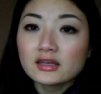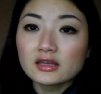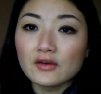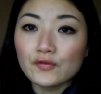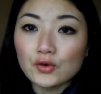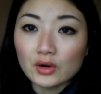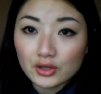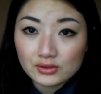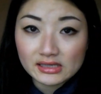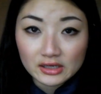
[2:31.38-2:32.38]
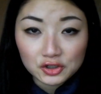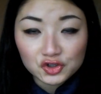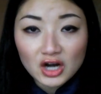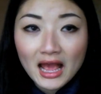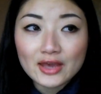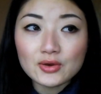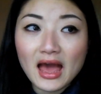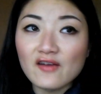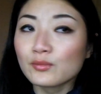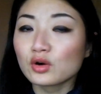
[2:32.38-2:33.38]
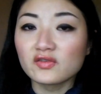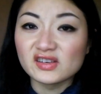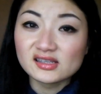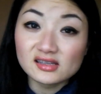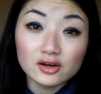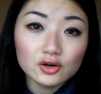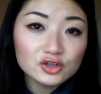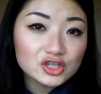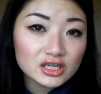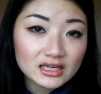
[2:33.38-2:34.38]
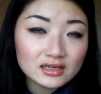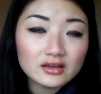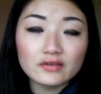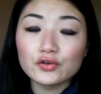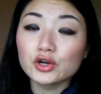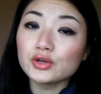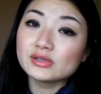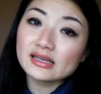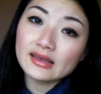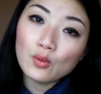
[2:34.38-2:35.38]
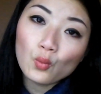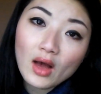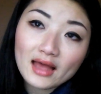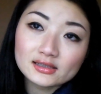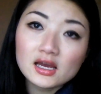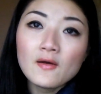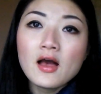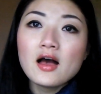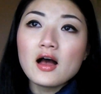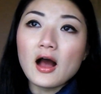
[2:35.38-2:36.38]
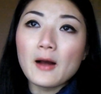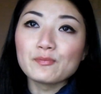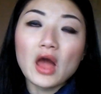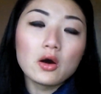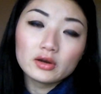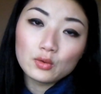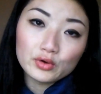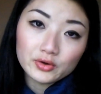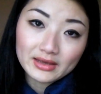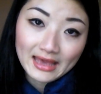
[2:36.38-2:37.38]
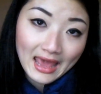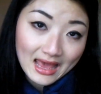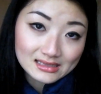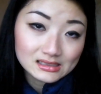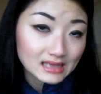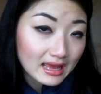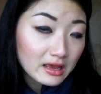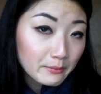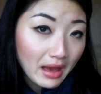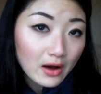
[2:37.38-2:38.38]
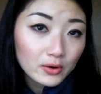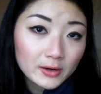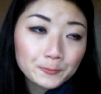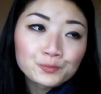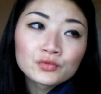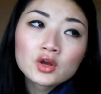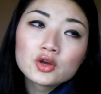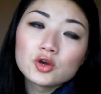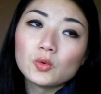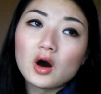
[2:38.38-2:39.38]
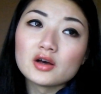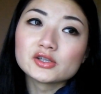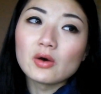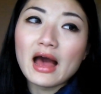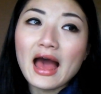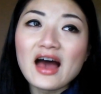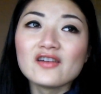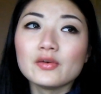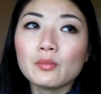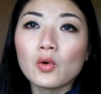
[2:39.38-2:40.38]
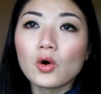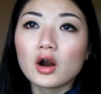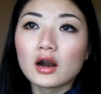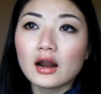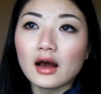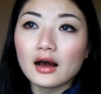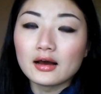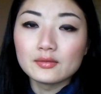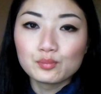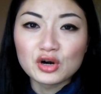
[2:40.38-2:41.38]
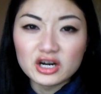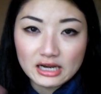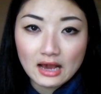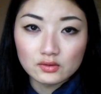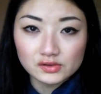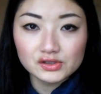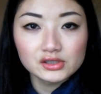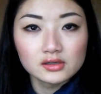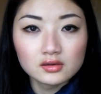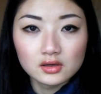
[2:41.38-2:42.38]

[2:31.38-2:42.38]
If you are using it dry, you have more of a subtle sheen. If you're using it wet, not only will you enhance staying power, you will also have a more pronounced